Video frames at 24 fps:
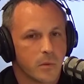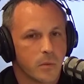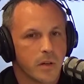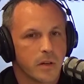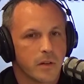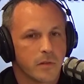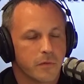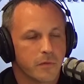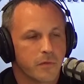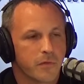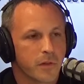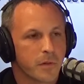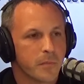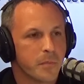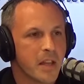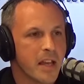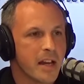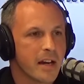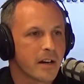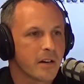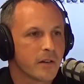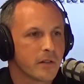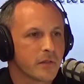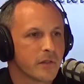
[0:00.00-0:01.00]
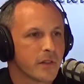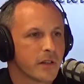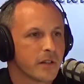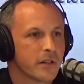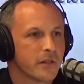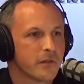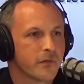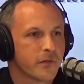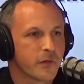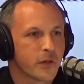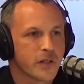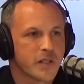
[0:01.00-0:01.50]
Well, from there,
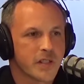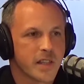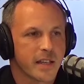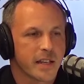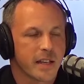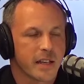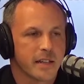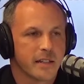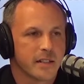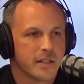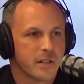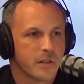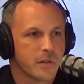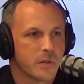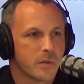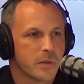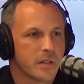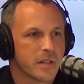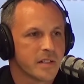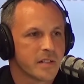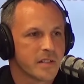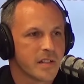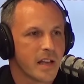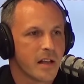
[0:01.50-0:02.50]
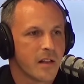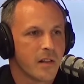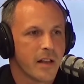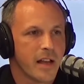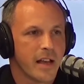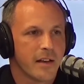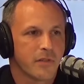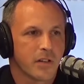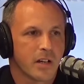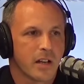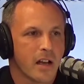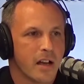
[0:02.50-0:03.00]
the first thing I do is I'll
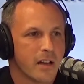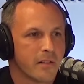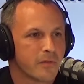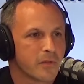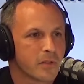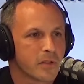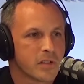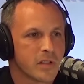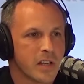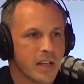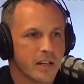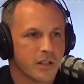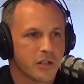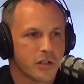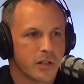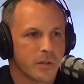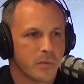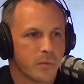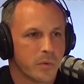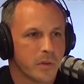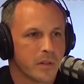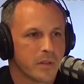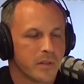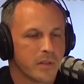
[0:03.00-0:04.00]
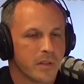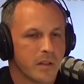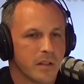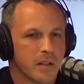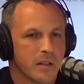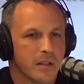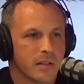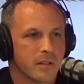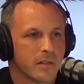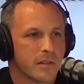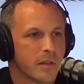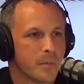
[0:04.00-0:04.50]
have a conversation with
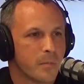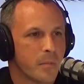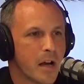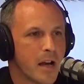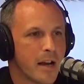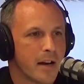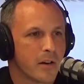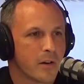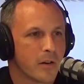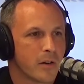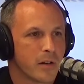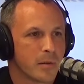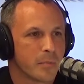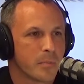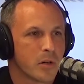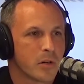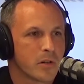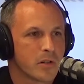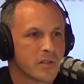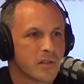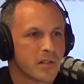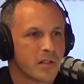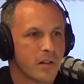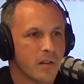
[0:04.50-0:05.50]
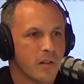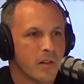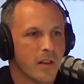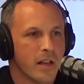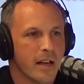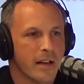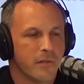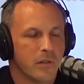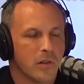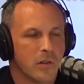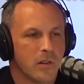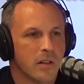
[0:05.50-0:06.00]
the buyer on a personal
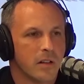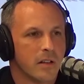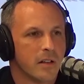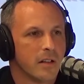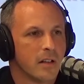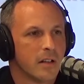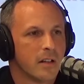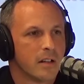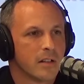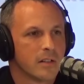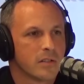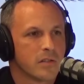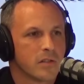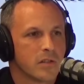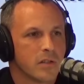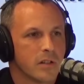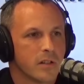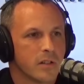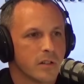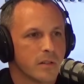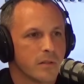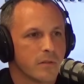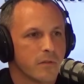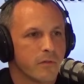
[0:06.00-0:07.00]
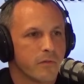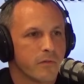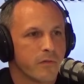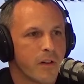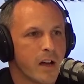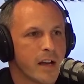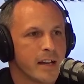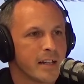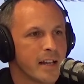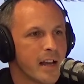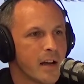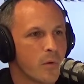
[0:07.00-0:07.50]
level to
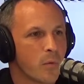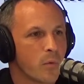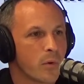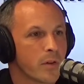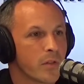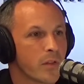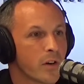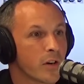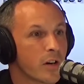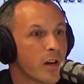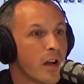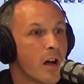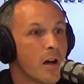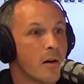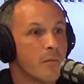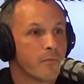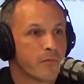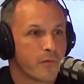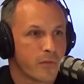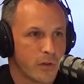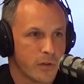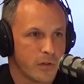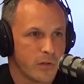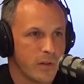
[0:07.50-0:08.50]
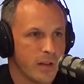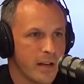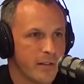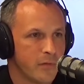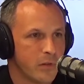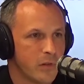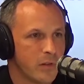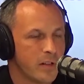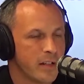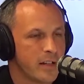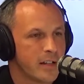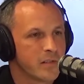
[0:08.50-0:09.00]
find out where their comfort
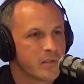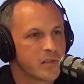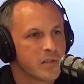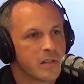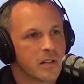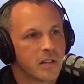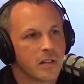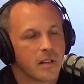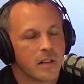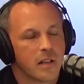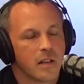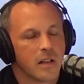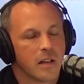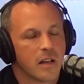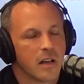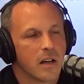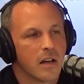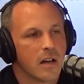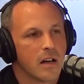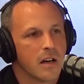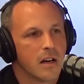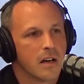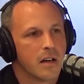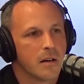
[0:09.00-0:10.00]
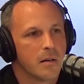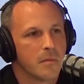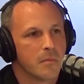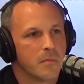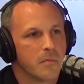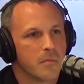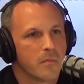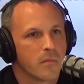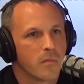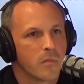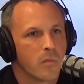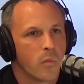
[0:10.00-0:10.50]
level is.
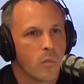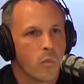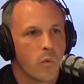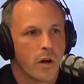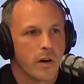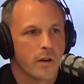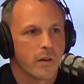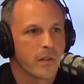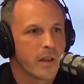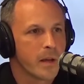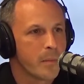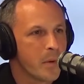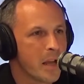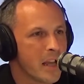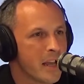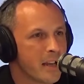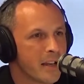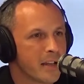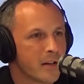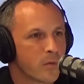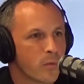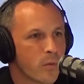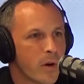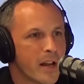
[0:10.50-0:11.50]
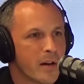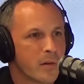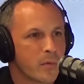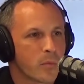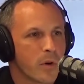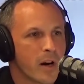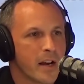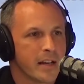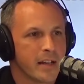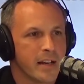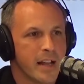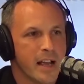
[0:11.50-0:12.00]
What are they paying in rent
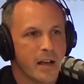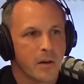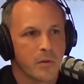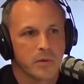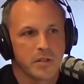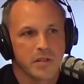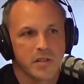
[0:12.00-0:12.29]
right now?